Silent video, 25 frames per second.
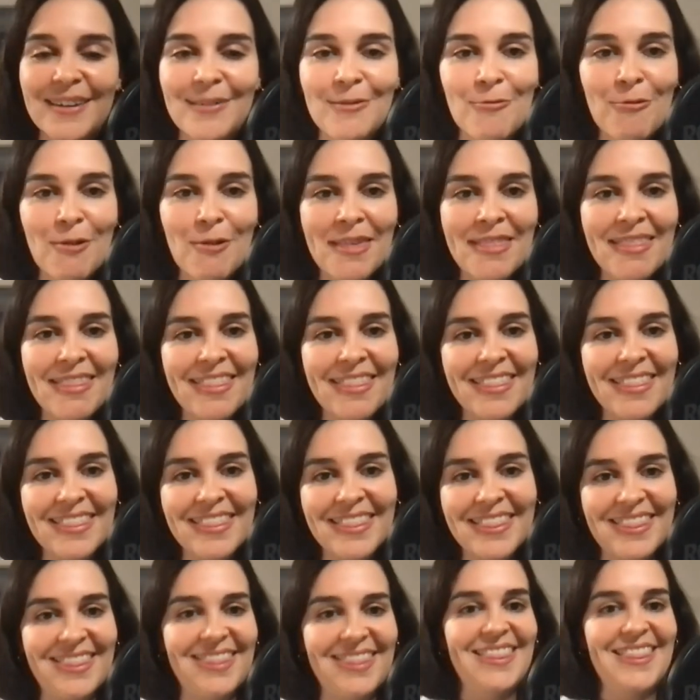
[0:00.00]
with
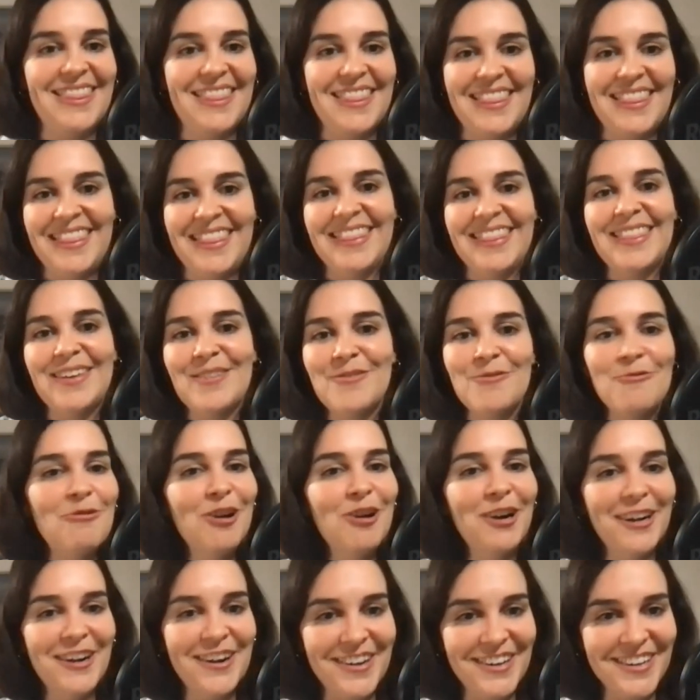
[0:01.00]
the
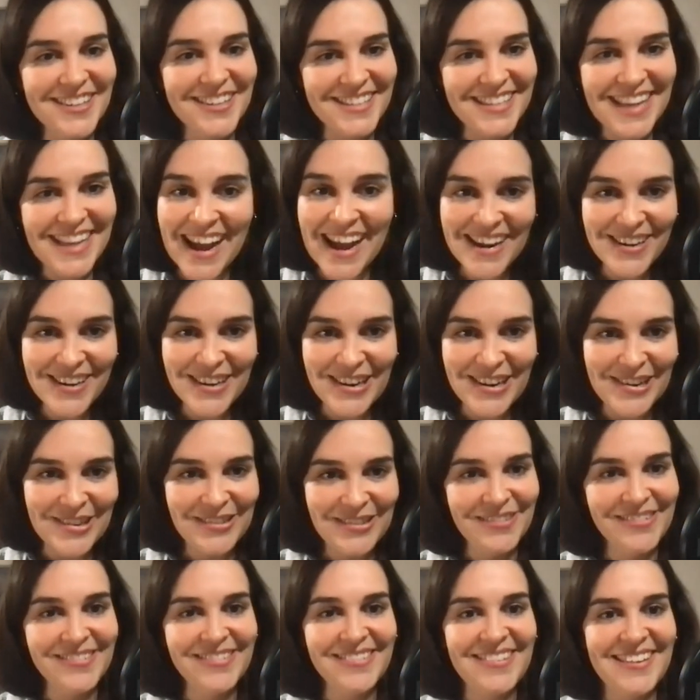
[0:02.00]
words. I don't
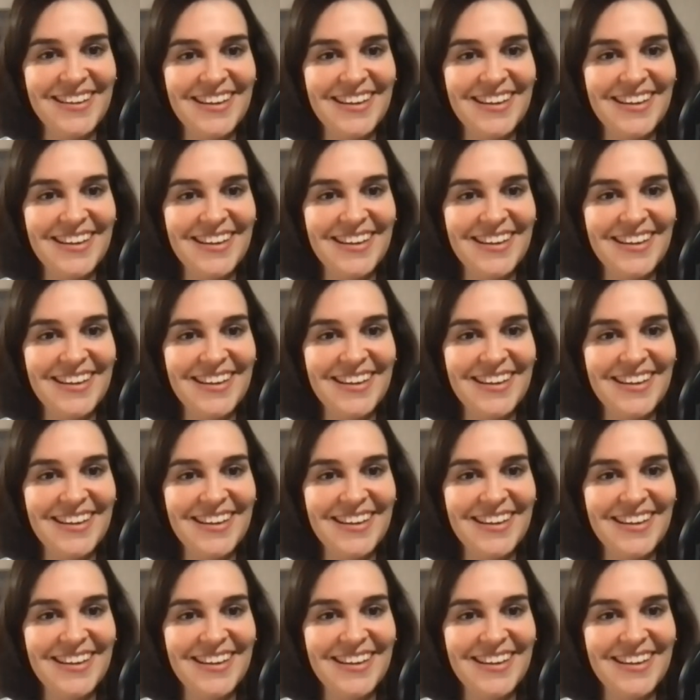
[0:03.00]
know.